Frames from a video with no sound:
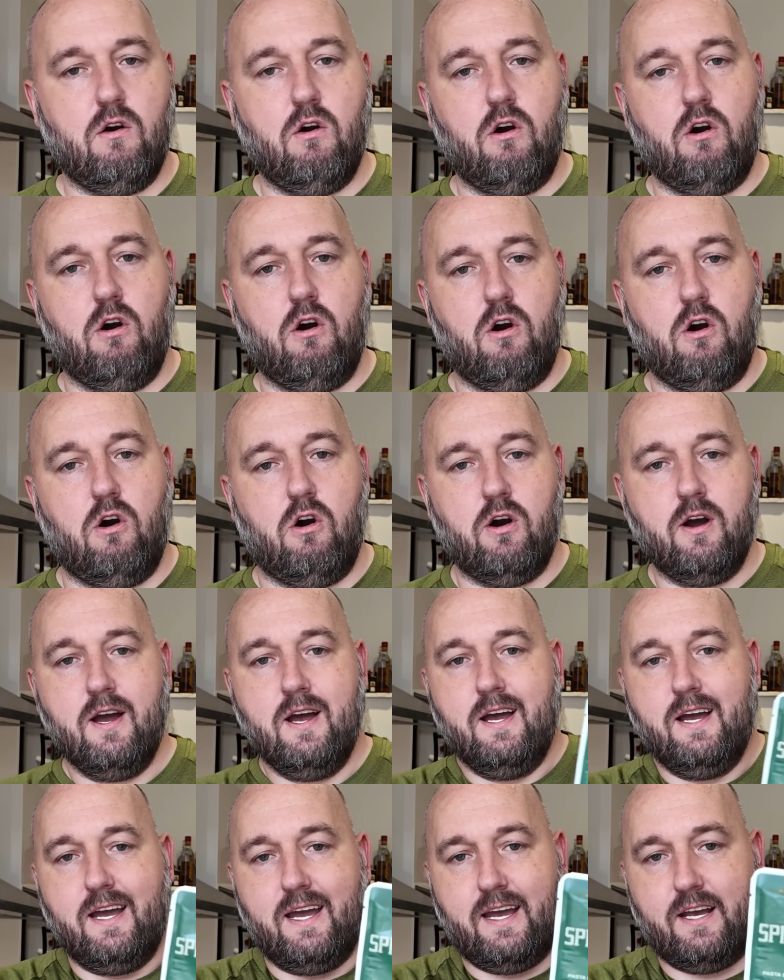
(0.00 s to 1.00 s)
Oh,
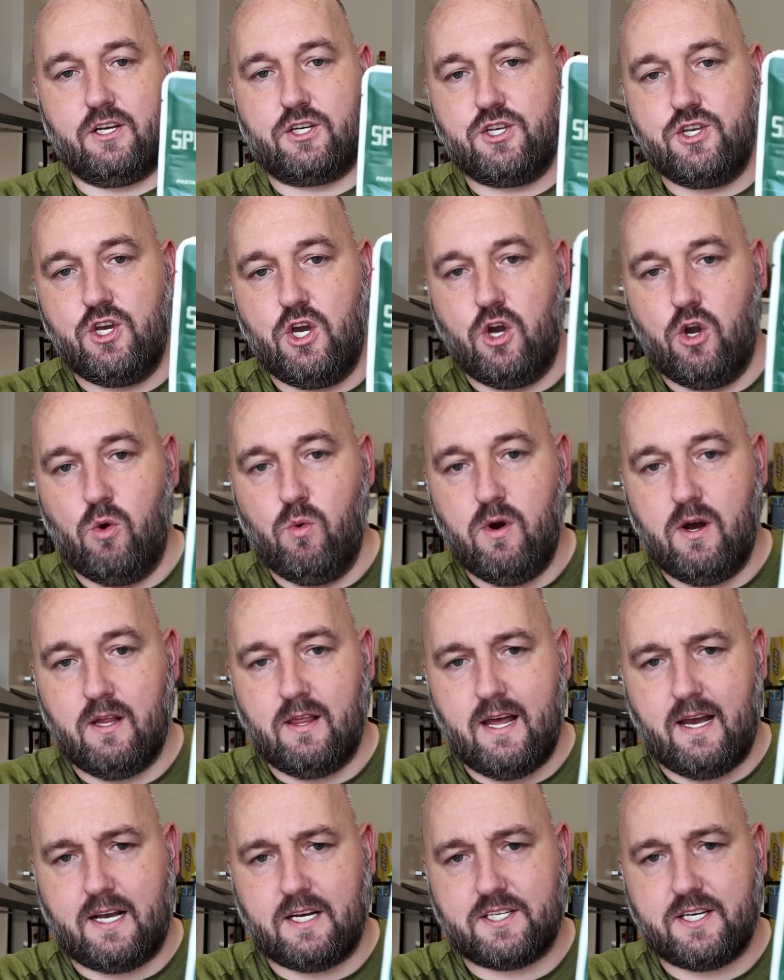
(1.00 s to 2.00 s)
it's new, and
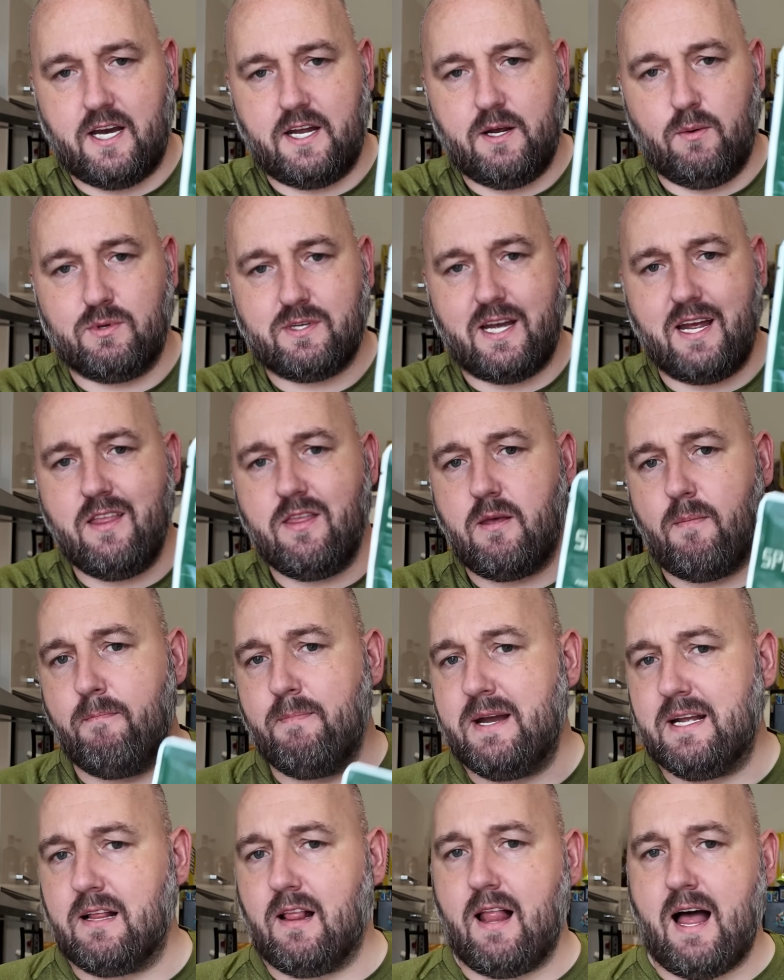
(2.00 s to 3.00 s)
like I said, it was in the
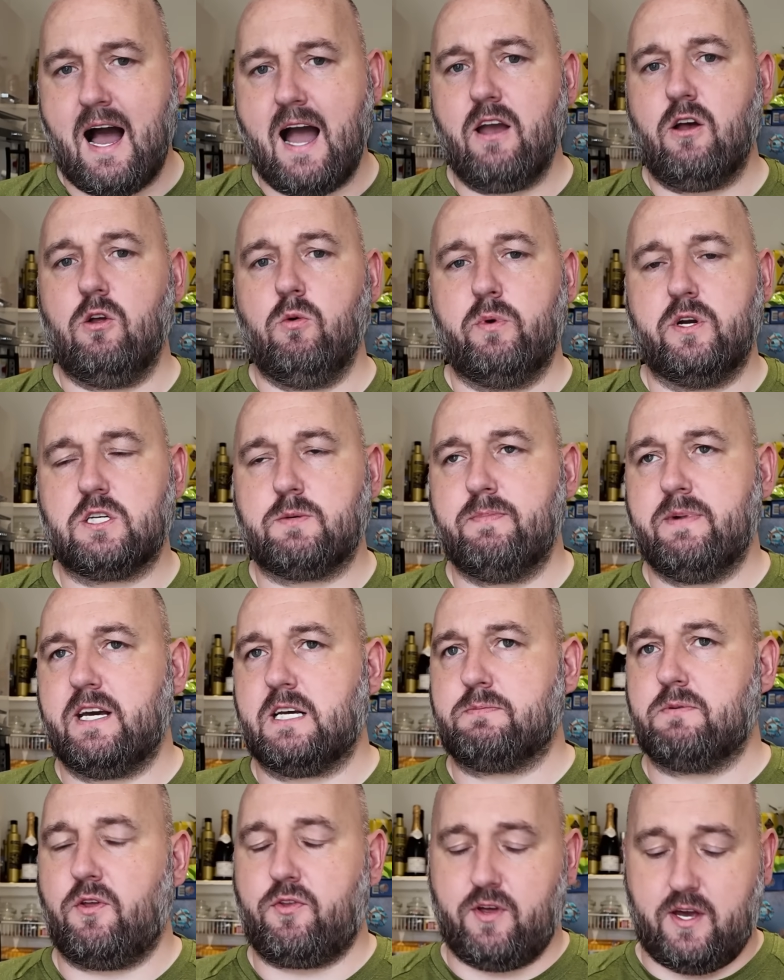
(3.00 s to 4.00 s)
middle aisle, which
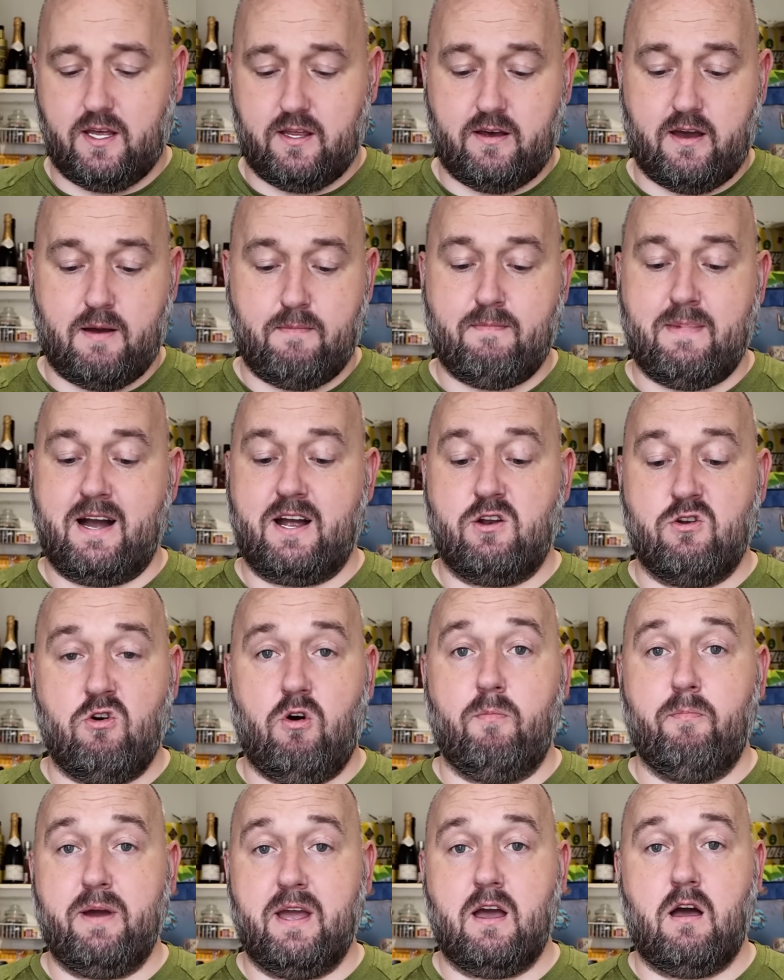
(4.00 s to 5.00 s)
makes me think that it might
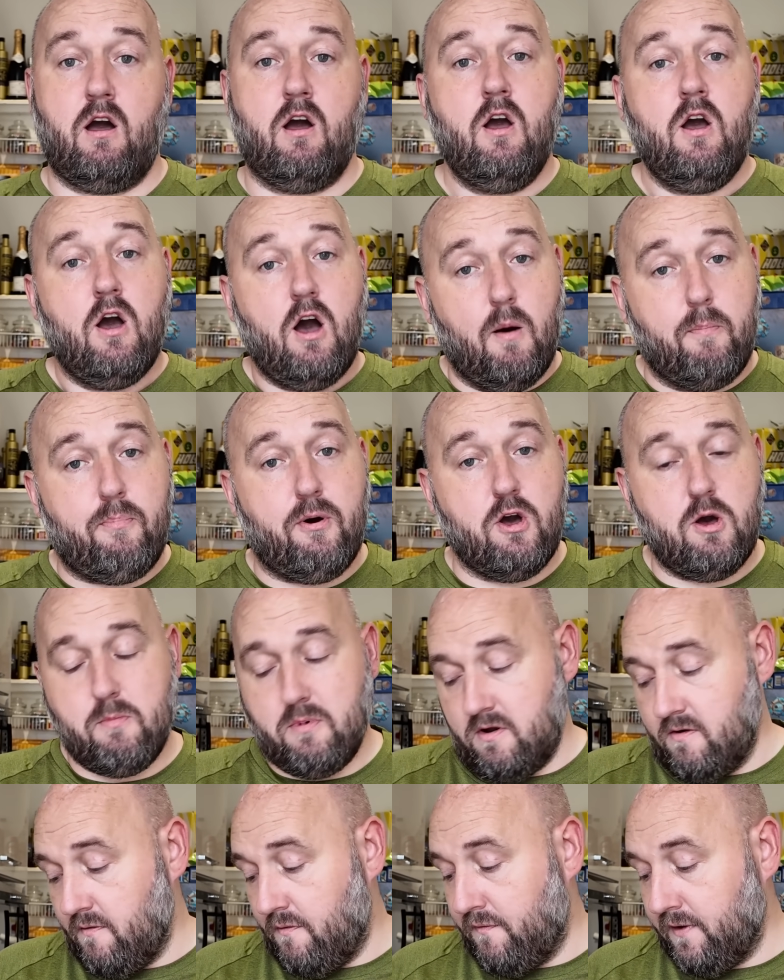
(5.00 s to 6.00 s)
not be a
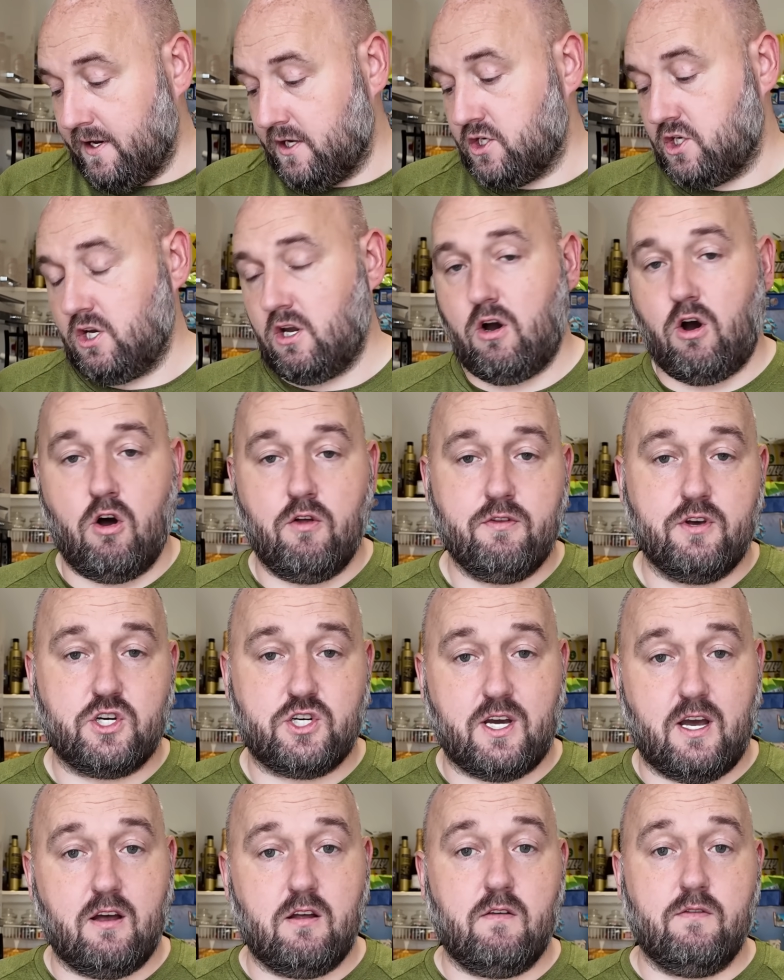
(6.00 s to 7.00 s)
permanent fixture on the
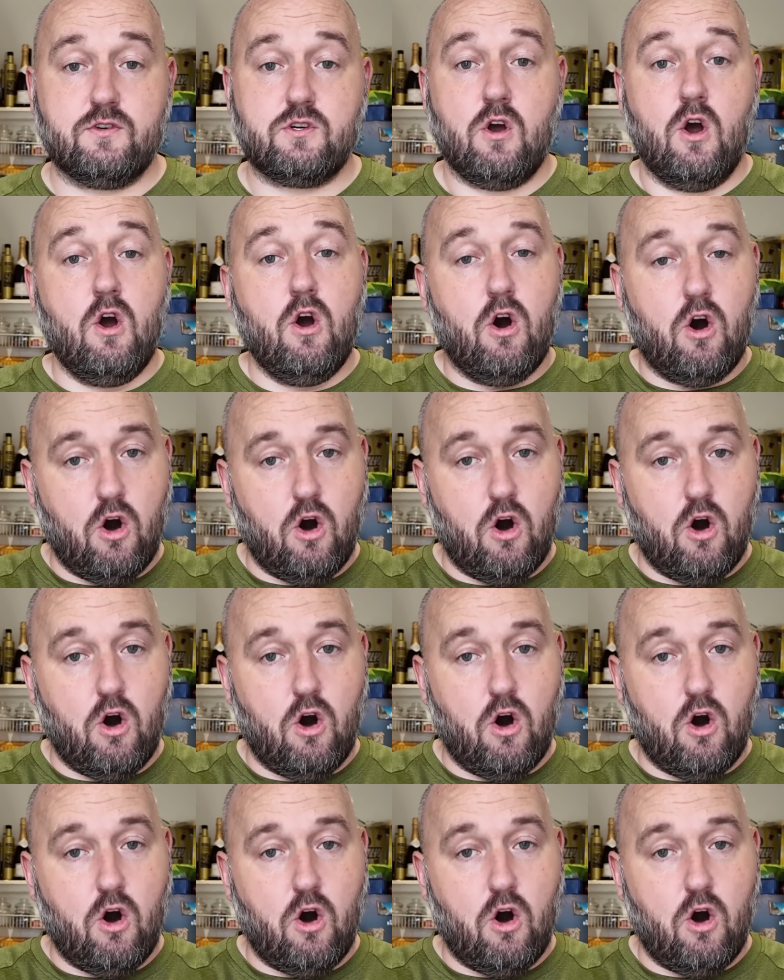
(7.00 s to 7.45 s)
shelves,